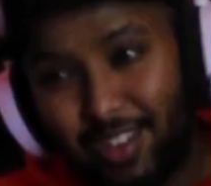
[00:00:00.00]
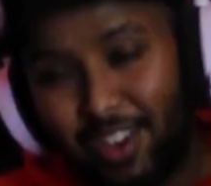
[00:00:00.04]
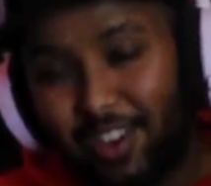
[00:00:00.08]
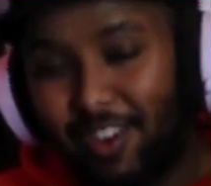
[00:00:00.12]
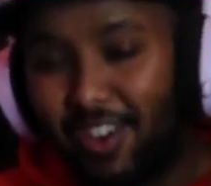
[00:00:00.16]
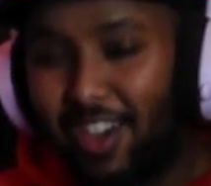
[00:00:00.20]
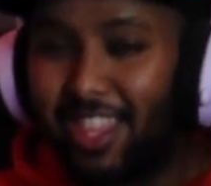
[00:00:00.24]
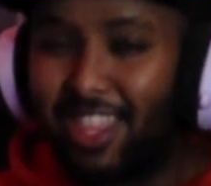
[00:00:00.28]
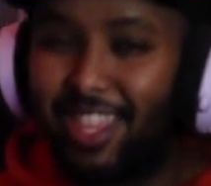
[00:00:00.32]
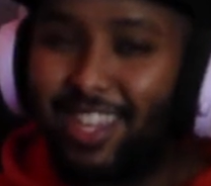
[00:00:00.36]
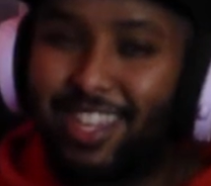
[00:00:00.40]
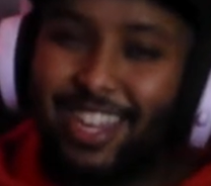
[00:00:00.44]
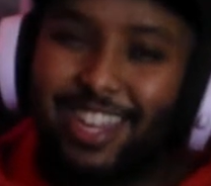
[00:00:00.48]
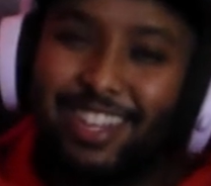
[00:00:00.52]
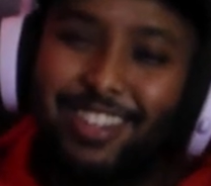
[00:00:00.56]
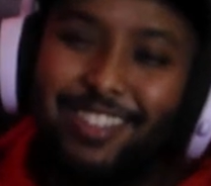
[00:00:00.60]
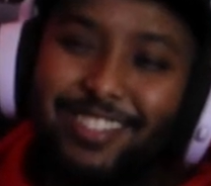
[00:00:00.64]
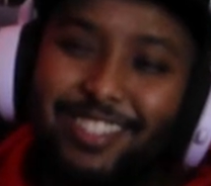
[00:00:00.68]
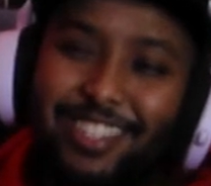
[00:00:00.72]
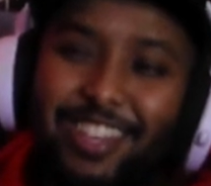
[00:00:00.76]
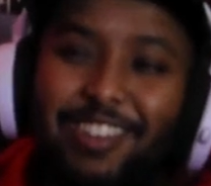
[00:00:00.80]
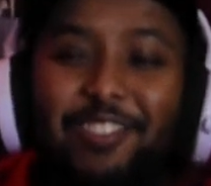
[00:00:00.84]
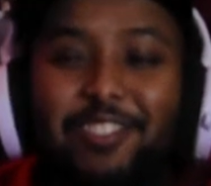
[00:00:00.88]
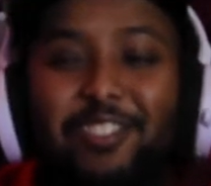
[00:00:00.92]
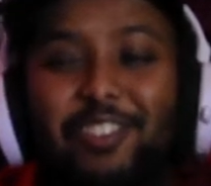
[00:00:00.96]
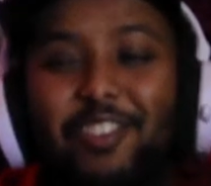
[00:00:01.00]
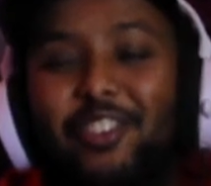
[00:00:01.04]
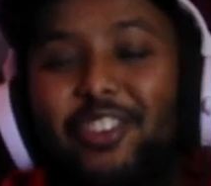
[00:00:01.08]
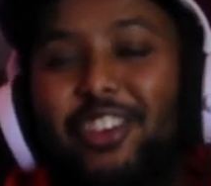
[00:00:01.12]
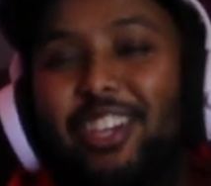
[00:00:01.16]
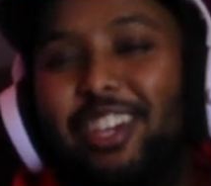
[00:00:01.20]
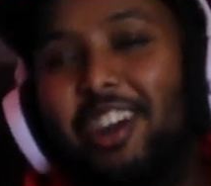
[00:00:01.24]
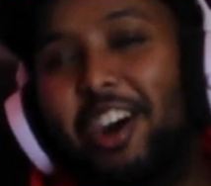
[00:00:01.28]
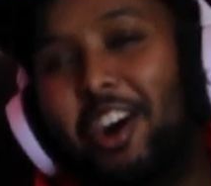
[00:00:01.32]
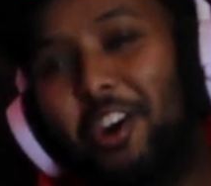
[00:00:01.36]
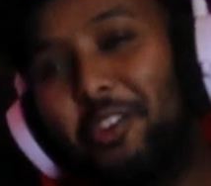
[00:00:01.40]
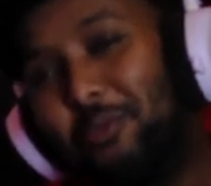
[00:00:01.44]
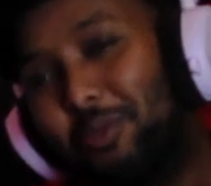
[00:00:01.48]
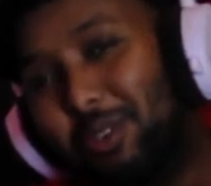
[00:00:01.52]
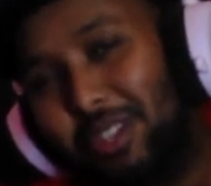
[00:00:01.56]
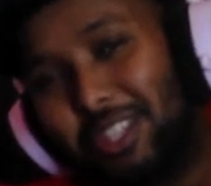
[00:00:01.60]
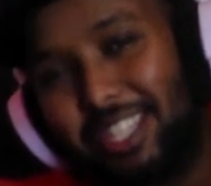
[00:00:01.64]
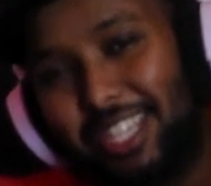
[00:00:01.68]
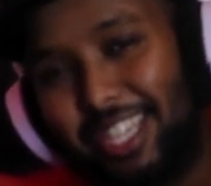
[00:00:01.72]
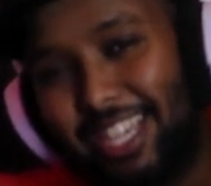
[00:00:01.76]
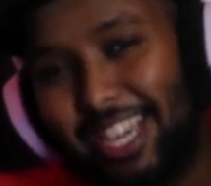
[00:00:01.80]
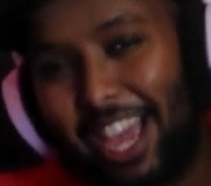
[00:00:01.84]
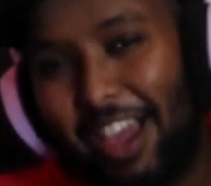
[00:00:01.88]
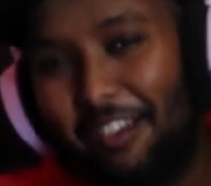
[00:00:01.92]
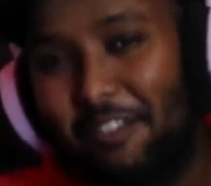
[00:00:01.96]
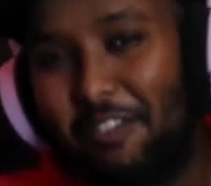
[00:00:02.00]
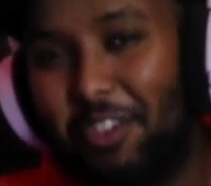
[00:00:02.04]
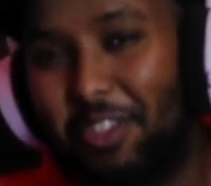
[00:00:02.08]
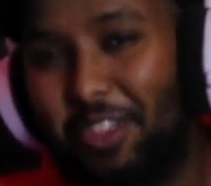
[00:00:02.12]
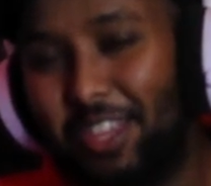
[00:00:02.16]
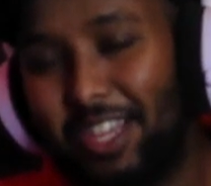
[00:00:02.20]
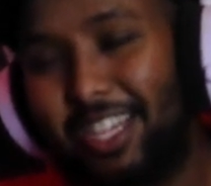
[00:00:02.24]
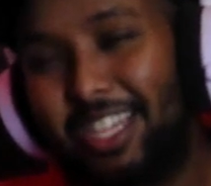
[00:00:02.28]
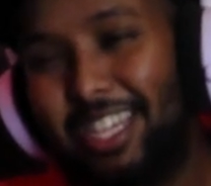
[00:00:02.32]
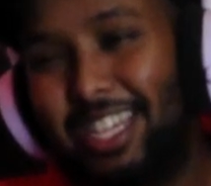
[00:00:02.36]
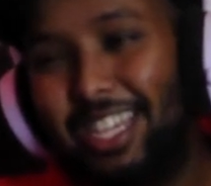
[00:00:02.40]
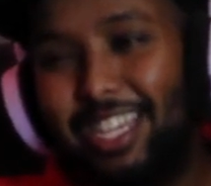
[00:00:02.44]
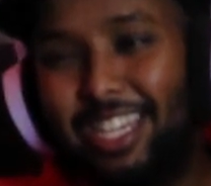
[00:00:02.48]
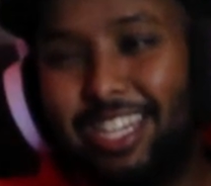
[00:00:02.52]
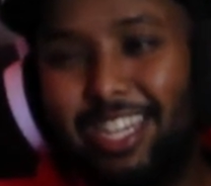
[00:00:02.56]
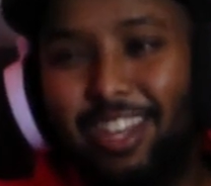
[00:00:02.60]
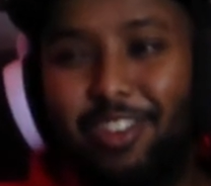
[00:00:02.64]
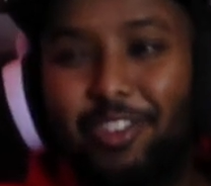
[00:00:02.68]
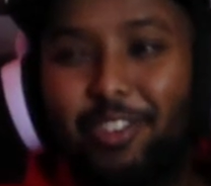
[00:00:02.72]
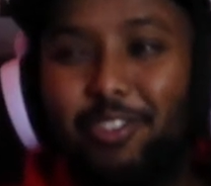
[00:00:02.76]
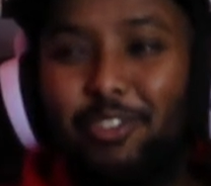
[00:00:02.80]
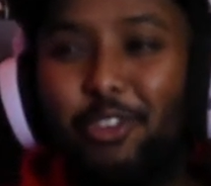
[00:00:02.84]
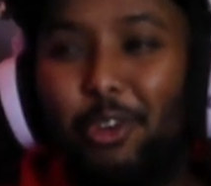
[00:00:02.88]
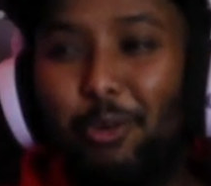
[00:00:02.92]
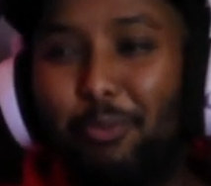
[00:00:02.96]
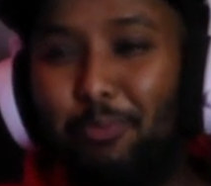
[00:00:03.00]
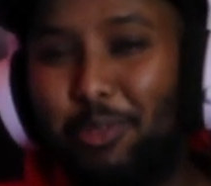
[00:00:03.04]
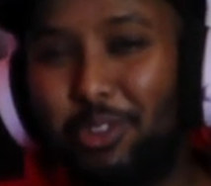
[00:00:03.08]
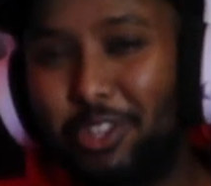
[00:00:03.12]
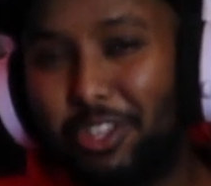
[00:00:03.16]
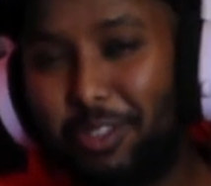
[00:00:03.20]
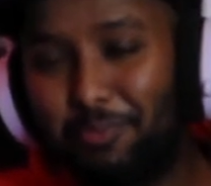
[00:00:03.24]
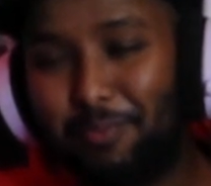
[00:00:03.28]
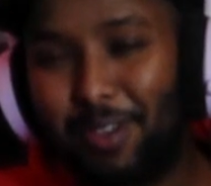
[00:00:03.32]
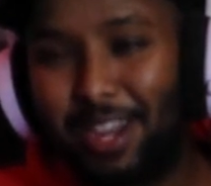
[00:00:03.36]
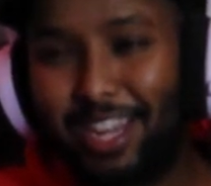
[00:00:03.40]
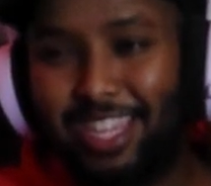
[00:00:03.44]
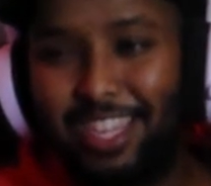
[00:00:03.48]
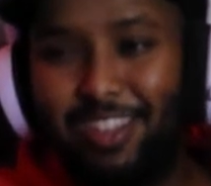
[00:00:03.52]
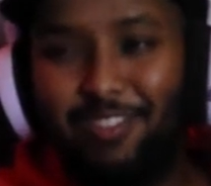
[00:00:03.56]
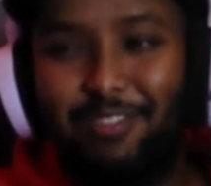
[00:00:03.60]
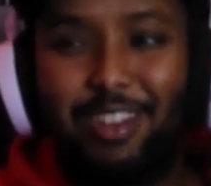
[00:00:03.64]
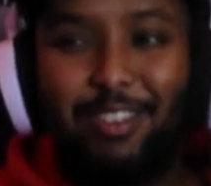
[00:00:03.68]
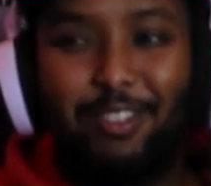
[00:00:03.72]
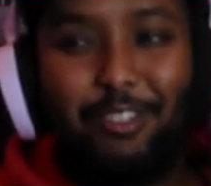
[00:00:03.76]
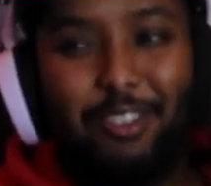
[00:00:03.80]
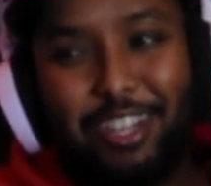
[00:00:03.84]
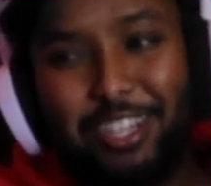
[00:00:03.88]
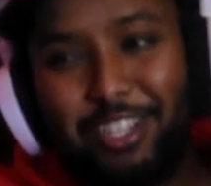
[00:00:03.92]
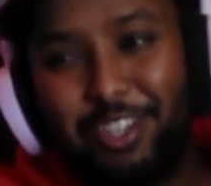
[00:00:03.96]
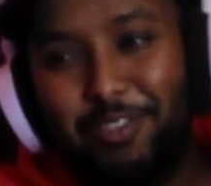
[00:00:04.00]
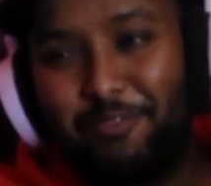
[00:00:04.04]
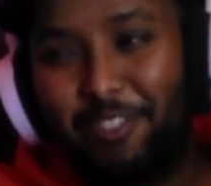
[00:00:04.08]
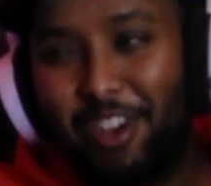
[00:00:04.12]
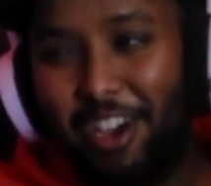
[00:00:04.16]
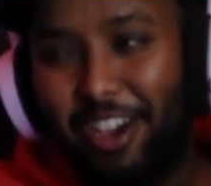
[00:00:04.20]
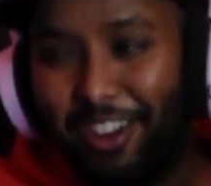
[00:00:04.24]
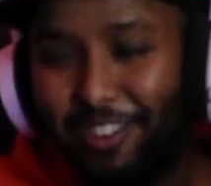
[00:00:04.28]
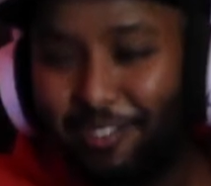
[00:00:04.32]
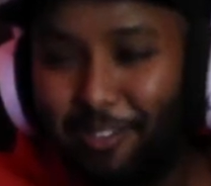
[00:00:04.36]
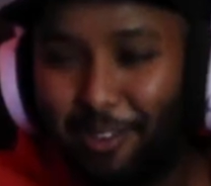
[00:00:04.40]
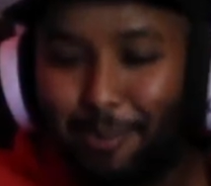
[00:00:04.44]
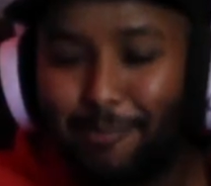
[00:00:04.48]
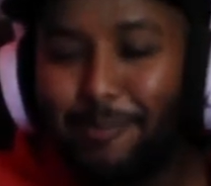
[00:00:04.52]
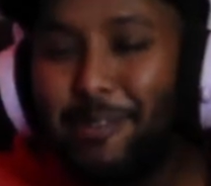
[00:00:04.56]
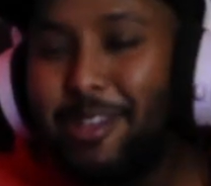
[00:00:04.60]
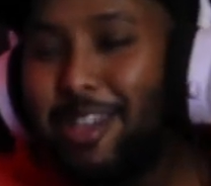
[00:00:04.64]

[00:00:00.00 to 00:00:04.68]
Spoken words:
Oh, I think I understand what's going on. We're seeing everything in her perspective and when she brought him up.